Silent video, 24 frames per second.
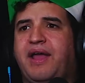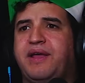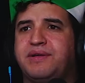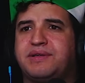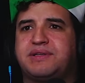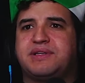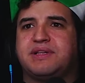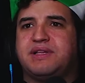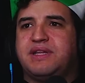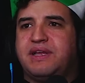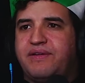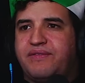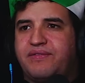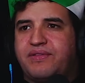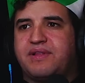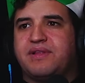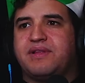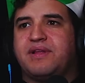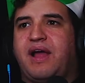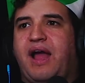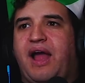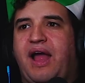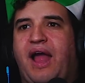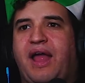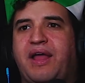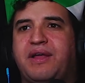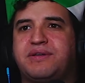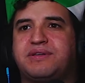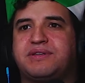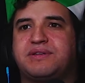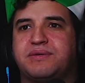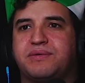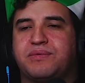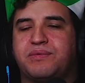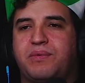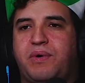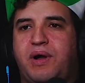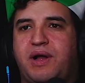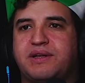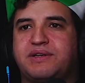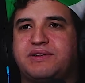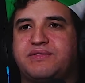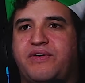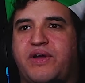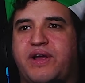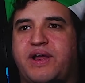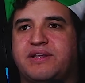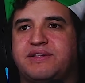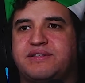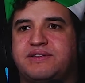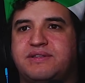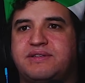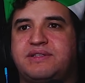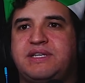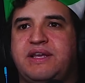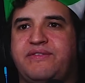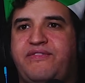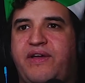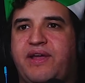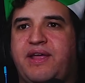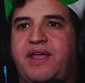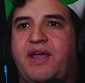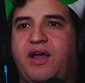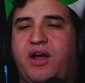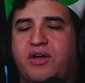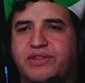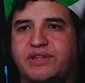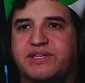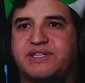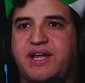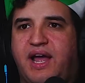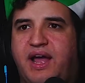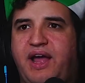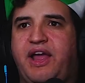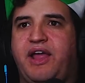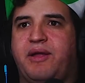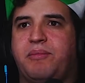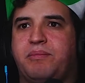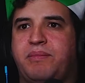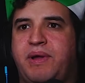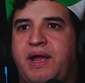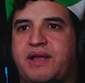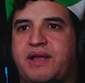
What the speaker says: I used to leave... Intern. I used to watch fucking T-Fat K all the time